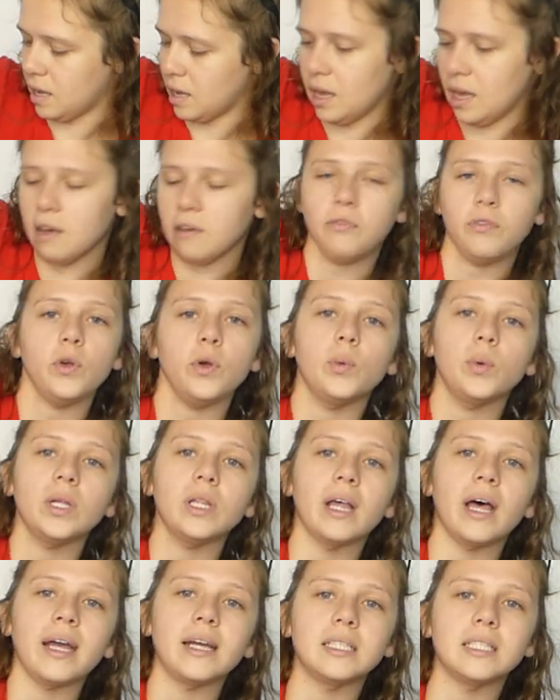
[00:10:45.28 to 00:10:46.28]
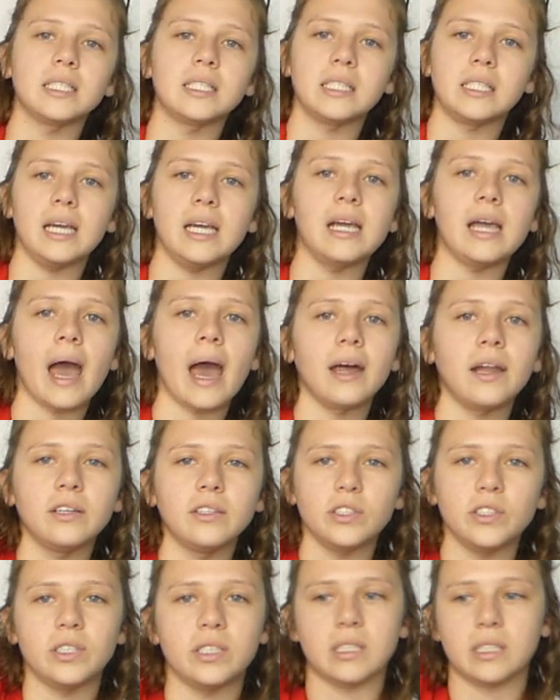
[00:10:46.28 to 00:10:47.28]
If you would like to see how to
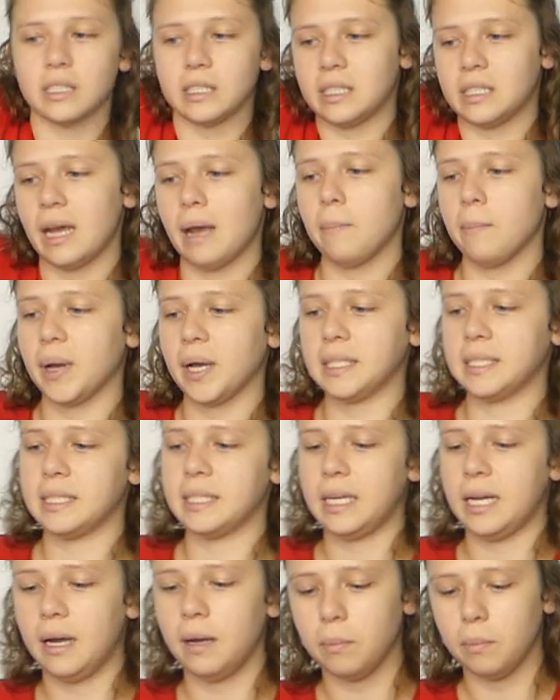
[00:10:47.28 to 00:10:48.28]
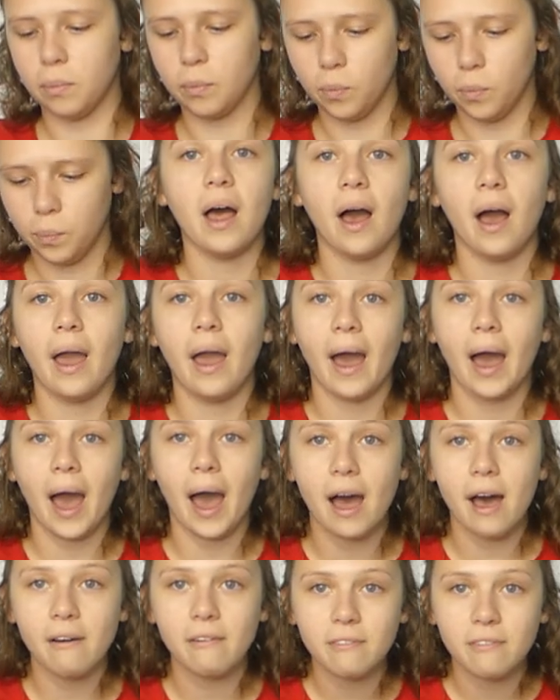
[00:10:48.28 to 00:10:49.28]
do this step by step, I
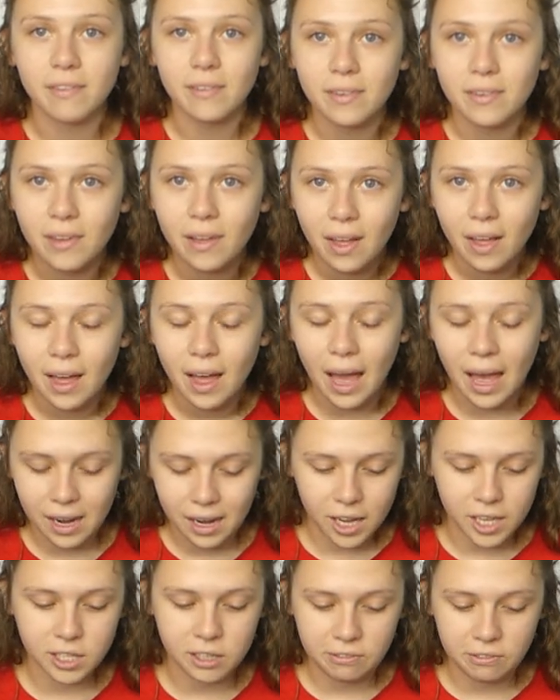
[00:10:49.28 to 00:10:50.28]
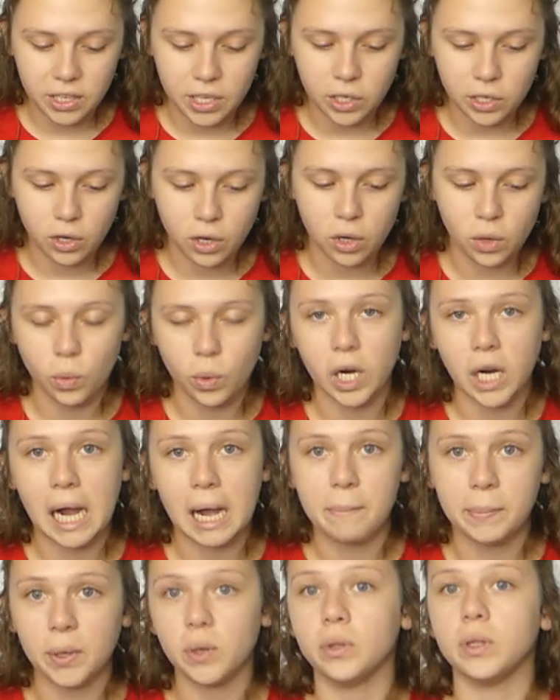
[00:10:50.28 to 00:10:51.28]
have another video where
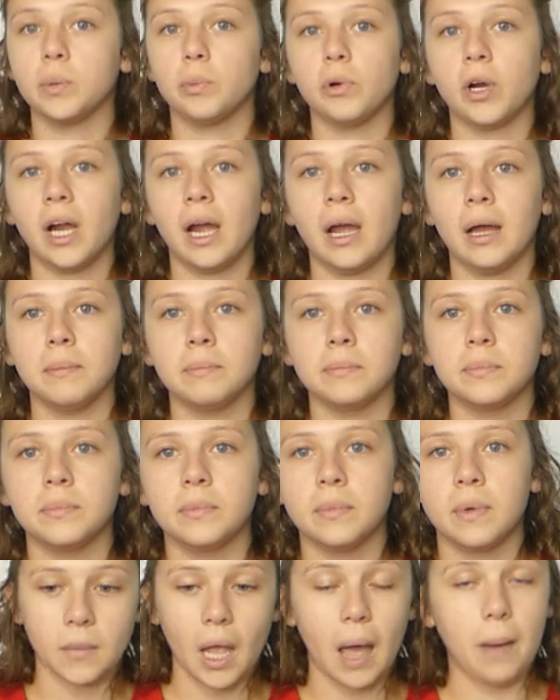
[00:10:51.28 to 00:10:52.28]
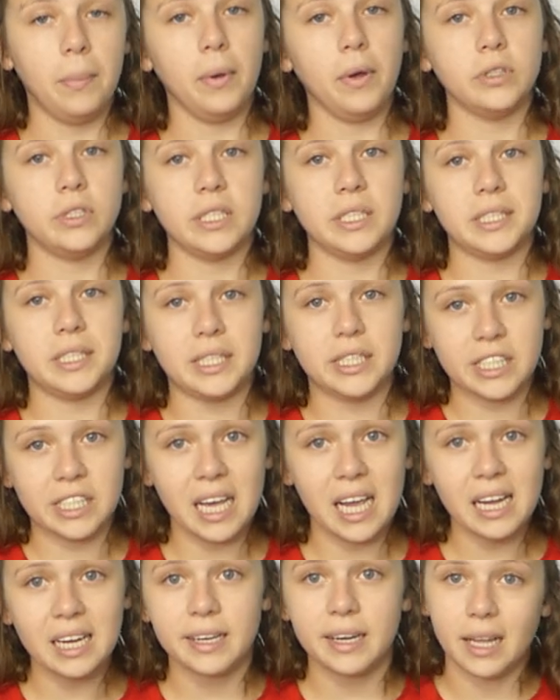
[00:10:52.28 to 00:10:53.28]
I built the pram. I built it to
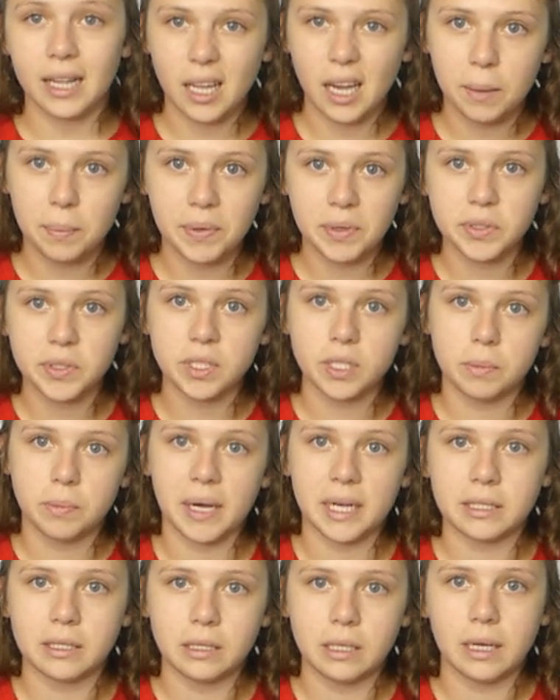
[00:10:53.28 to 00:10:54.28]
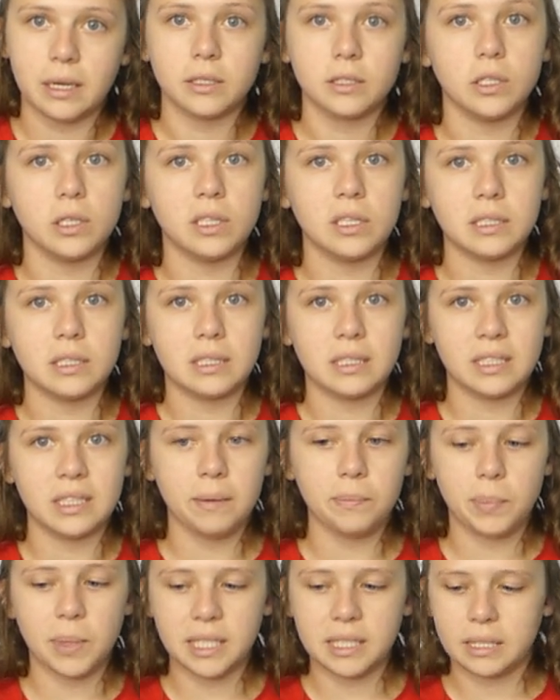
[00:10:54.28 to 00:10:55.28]
seat and then I built it to bassinet. So there's a
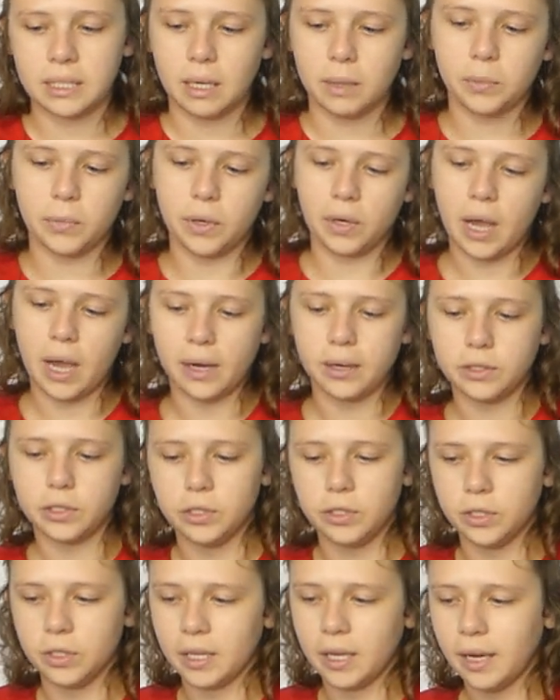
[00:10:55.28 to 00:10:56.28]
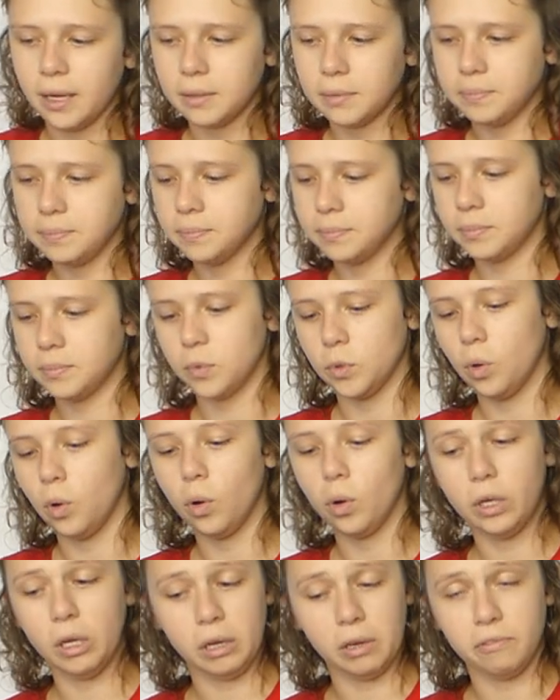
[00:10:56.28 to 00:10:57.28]
step by step on how to do that,
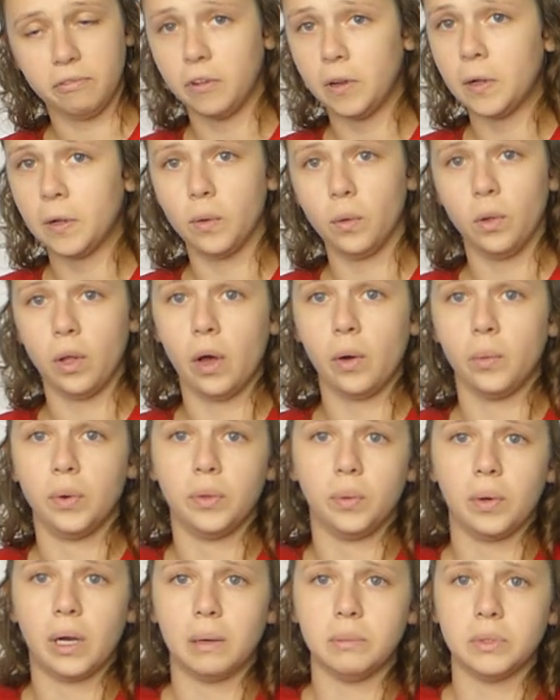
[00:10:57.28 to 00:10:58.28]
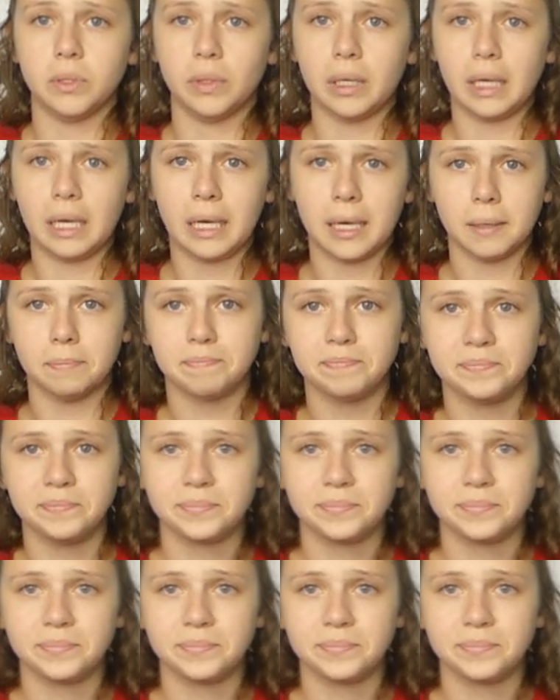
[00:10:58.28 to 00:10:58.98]
or you can follow along with what I'm doing here.